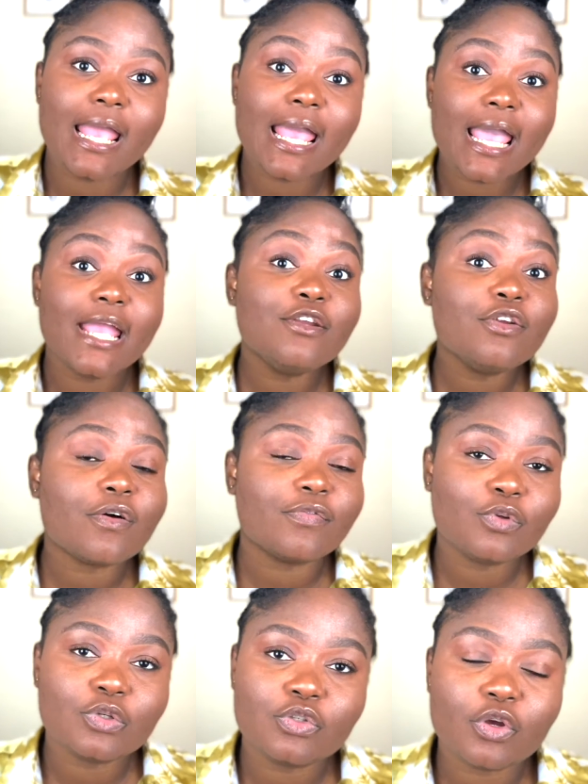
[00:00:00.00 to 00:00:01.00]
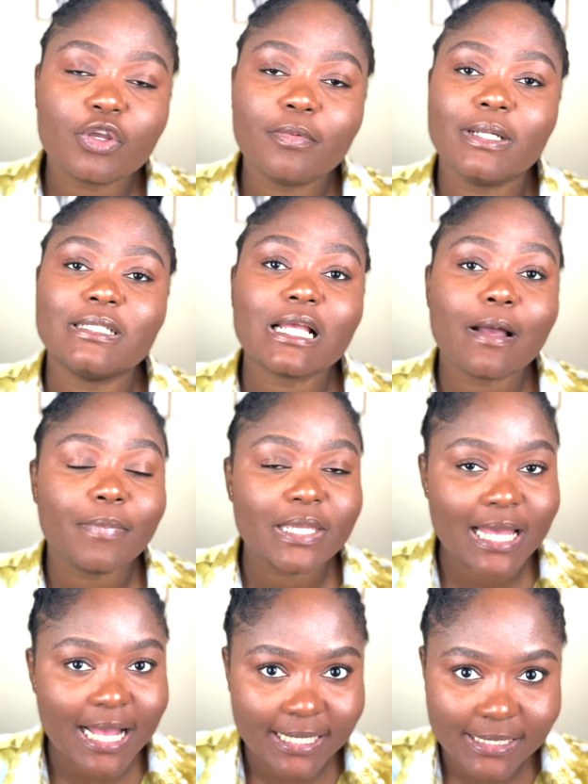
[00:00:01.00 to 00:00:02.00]
Any of those documents can be
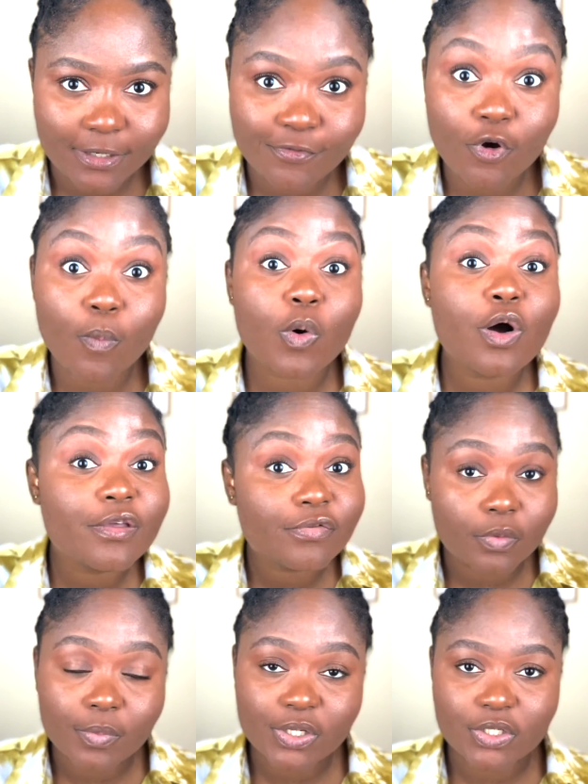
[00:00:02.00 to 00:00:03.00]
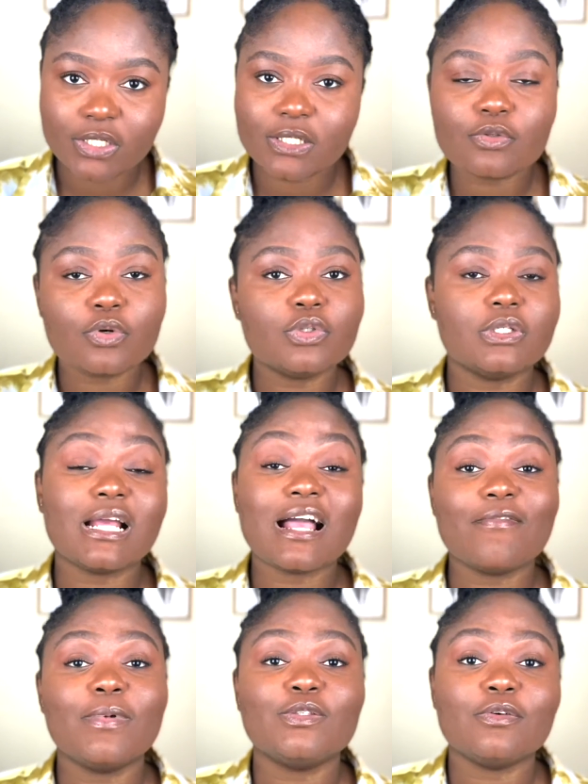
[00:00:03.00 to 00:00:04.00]
added. For more information, just go to the
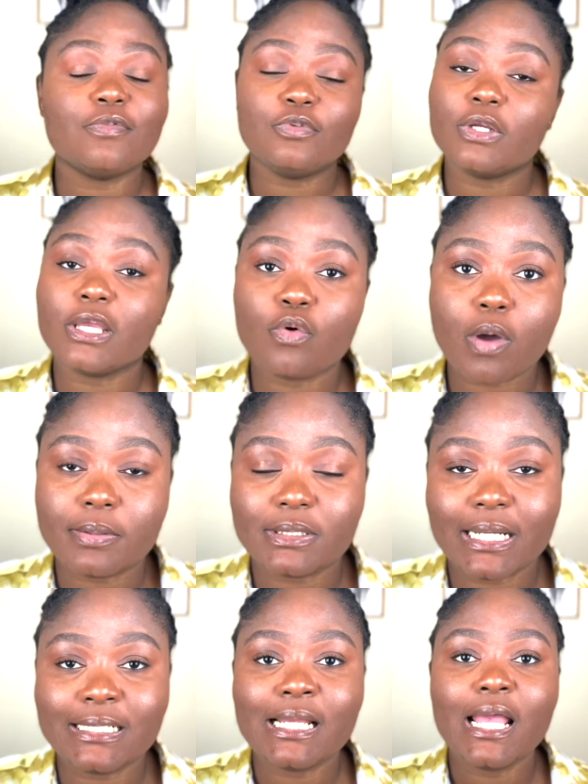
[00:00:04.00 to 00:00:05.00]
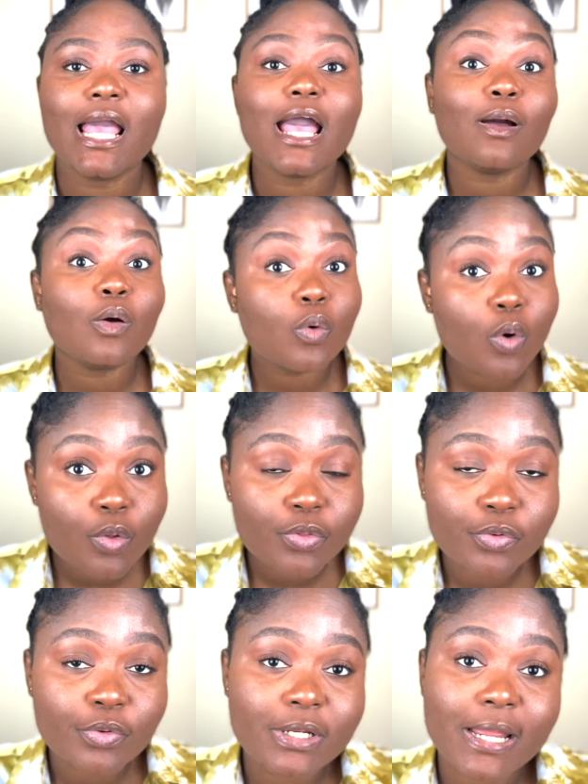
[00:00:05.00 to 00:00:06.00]
government of UK website and go
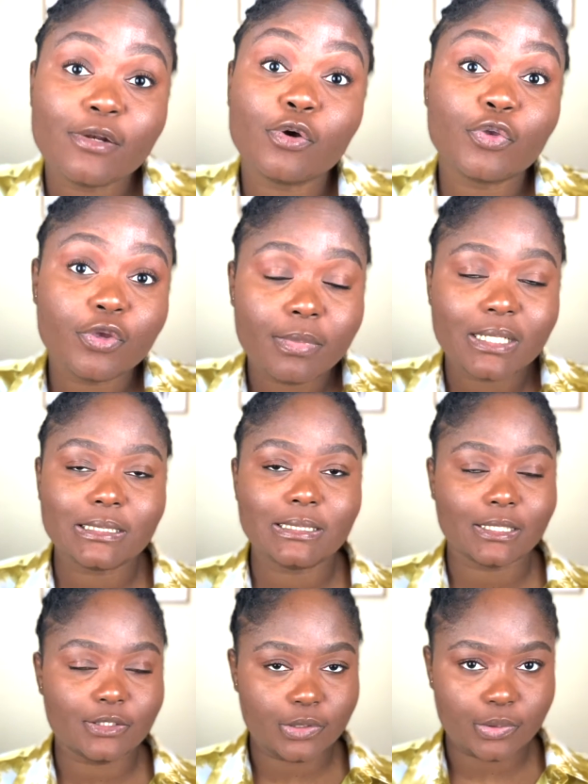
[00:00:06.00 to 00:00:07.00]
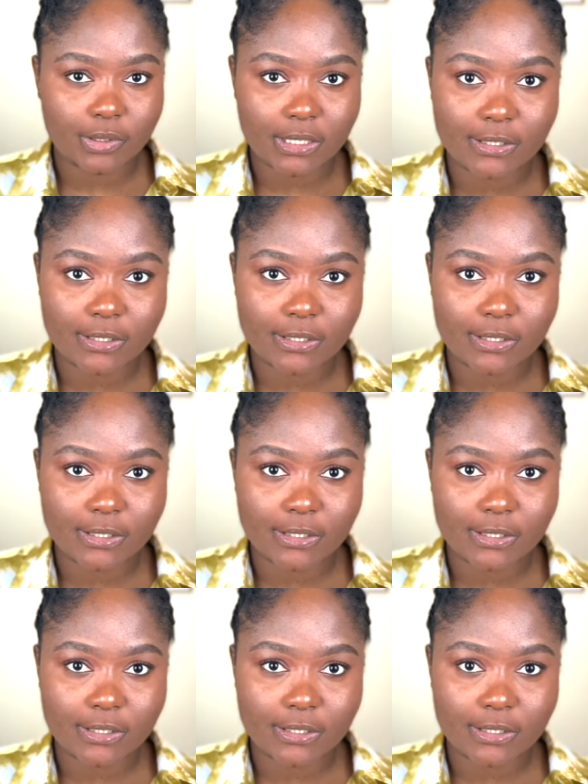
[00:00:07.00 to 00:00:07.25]
through the documents that you need.